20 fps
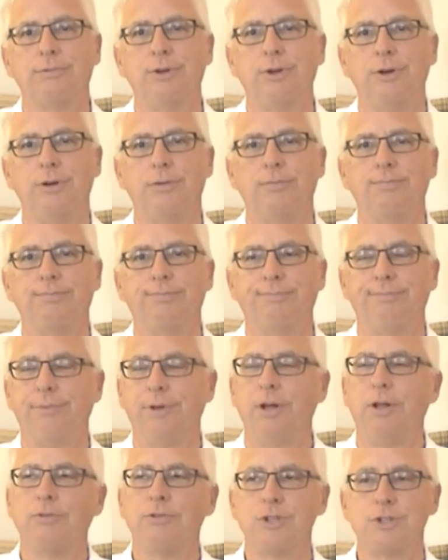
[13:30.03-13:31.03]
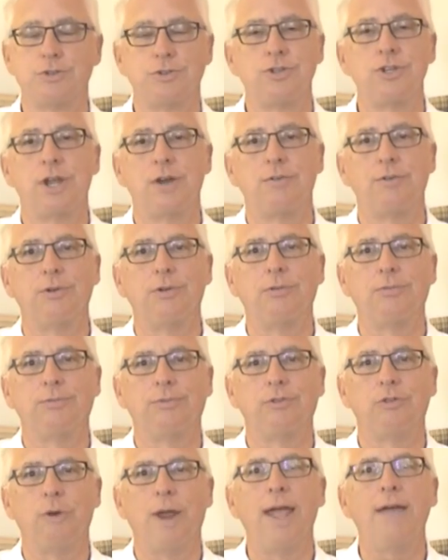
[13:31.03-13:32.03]
your you know, just general
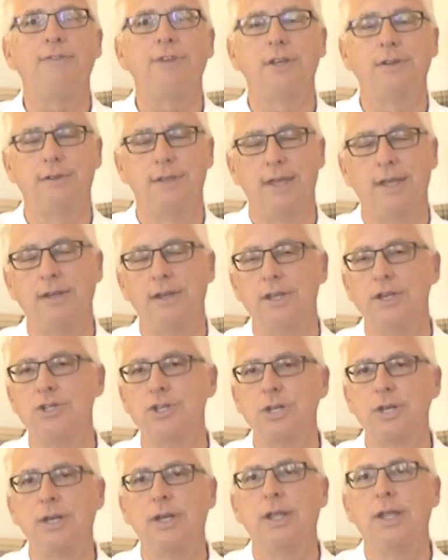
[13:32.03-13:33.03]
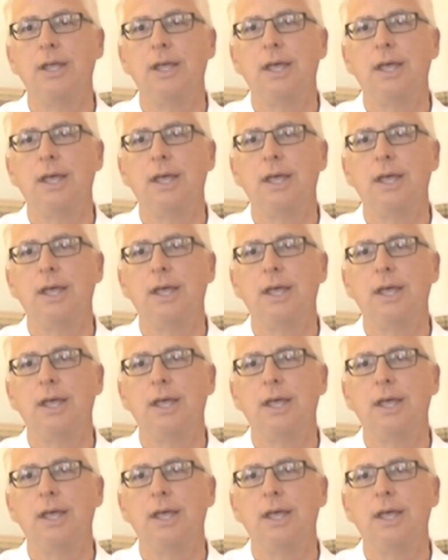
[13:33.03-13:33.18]
drafting technician,